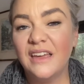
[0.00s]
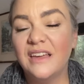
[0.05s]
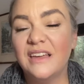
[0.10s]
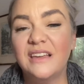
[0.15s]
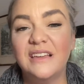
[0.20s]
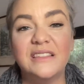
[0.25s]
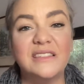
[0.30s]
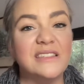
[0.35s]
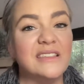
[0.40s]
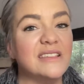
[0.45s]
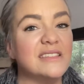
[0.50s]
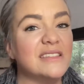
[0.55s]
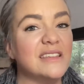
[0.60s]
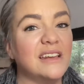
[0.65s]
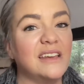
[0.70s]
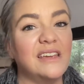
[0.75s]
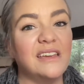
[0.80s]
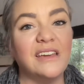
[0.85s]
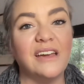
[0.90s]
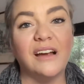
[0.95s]
It says
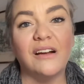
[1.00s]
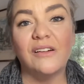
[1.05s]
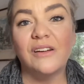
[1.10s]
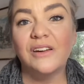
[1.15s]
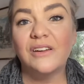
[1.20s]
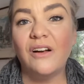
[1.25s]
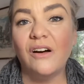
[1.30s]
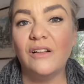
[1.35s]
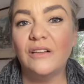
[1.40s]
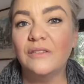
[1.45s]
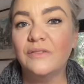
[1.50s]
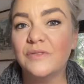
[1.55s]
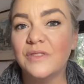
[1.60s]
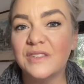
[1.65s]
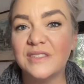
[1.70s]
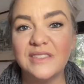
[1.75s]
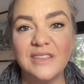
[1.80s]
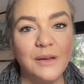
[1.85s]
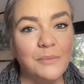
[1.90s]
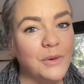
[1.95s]
that he carried all of
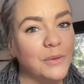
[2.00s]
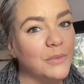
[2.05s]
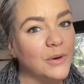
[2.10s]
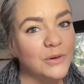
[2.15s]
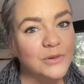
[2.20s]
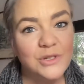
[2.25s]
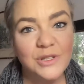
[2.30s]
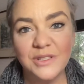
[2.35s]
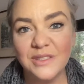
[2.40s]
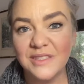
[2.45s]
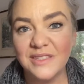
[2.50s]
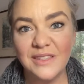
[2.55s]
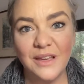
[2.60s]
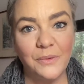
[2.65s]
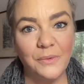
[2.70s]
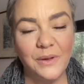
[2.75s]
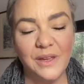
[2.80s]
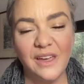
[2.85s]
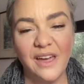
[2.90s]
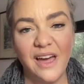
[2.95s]
the same emotions
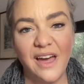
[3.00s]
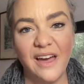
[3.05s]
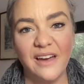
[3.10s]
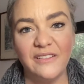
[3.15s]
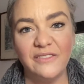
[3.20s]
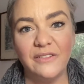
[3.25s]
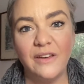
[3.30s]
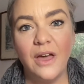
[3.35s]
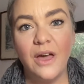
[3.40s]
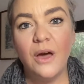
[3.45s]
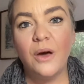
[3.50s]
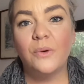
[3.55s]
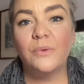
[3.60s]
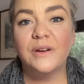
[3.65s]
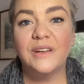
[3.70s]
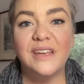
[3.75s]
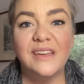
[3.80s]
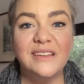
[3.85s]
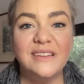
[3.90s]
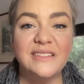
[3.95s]
that we have.
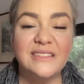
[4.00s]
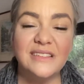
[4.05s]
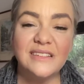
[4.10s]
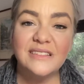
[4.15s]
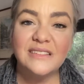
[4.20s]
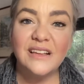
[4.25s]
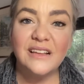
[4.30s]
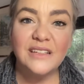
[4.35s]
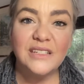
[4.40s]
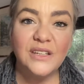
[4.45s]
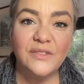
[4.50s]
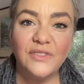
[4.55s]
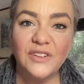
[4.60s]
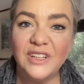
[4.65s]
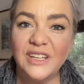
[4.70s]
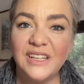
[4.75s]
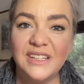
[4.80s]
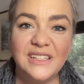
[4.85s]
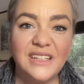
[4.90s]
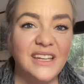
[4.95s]
What he
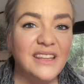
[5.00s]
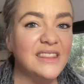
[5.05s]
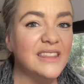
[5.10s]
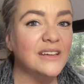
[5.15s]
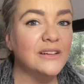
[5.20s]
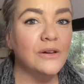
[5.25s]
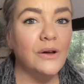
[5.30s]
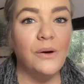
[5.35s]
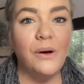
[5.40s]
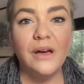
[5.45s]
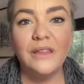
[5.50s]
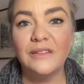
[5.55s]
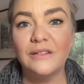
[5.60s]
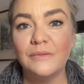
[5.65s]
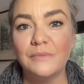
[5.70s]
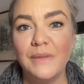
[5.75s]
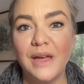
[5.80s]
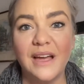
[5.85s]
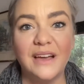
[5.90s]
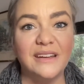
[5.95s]
successfully did that no other
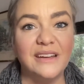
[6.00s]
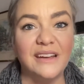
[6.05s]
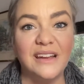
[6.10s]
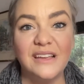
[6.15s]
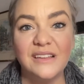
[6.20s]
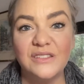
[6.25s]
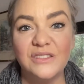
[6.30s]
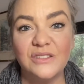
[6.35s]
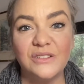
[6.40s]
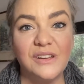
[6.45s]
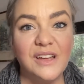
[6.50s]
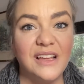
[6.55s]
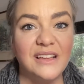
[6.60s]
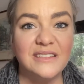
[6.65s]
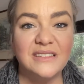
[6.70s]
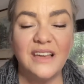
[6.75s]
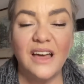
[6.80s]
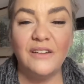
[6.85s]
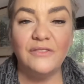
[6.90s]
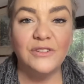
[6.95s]
man in history
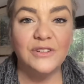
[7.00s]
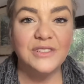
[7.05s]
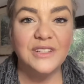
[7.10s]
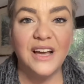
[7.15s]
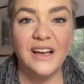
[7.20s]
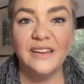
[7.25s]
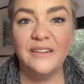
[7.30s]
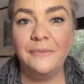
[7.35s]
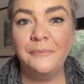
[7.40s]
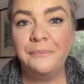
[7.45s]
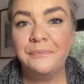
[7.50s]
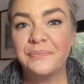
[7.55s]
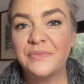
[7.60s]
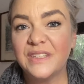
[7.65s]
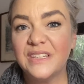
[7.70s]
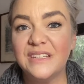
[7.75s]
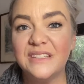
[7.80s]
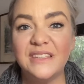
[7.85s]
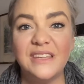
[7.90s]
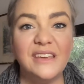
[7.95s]
has ever done
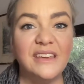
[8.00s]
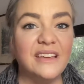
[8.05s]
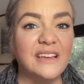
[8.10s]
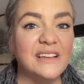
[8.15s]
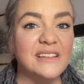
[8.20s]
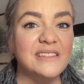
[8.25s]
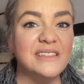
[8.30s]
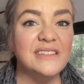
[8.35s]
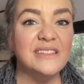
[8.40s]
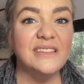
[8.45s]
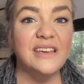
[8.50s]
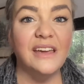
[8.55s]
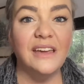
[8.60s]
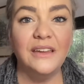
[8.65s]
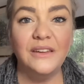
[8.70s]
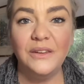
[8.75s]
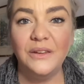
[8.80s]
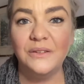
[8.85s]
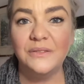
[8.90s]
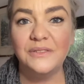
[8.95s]
is he
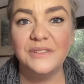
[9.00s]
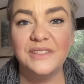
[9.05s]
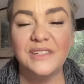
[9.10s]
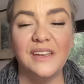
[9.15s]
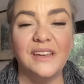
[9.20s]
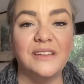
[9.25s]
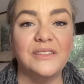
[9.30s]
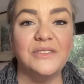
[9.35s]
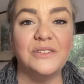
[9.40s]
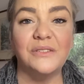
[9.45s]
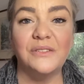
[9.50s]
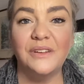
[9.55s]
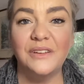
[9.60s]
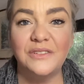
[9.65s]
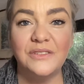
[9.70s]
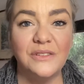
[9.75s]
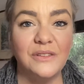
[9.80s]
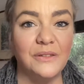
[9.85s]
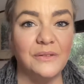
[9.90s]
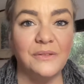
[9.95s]
continued to enter
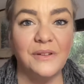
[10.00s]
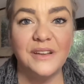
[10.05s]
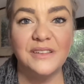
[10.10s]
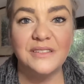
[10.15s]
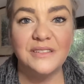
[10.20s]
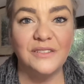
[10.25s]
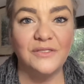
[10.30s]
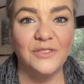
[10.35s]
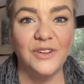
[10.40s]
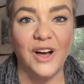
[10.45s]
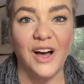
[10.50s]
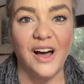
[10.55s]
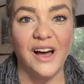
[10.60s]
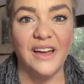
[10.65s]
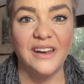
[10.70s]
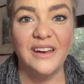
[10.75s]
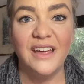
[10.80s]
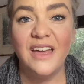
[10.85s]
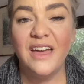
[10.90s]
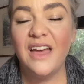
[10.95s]
into the rest of
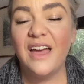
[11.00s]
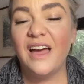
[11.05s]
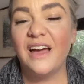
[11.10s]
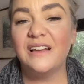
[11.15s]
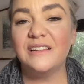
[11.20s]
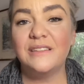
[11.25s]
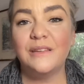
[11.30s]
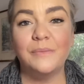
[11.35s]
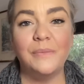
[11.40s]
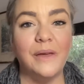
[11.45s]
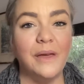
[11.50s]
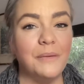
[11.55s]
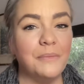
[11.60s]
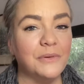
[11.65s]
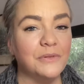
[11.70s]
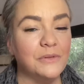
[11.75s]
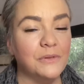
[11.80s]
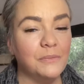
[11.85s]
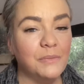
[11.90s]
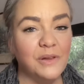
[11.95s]
God and to be
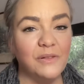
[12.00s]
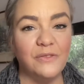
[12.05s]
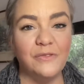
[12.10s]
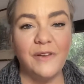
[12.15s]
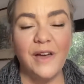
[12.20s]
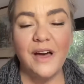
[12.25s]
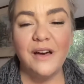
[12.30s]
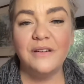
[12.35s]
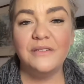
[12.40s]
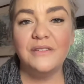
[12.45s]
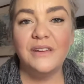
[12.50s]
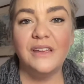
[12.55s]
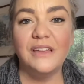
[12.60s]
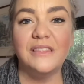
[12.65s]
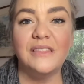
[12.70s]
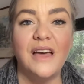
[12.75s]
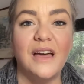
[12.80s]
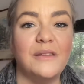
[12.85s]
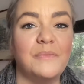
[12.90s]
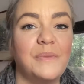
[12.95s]
able to be found
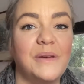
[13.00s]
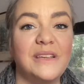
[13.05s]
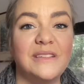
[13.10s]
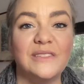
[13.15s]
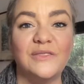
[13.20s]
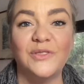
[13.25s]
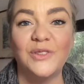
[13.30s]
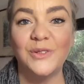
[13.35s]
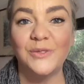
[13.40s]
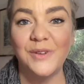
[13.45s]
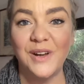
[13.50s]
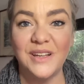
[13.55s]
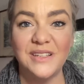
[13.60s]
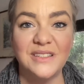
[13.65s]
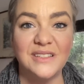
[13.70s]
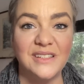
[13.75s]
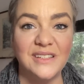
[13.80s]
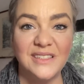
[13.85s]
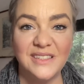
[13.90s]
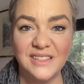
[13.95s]
in that peaceful
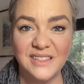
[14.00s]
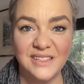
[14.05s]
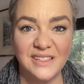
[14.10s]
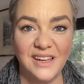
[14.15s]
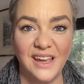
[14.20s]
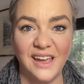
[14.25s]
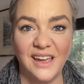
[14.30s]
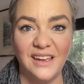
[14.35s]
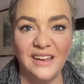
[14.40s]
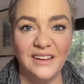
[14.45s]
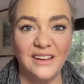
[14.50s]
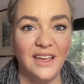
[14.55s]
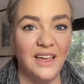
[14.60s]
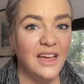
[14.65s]
rested state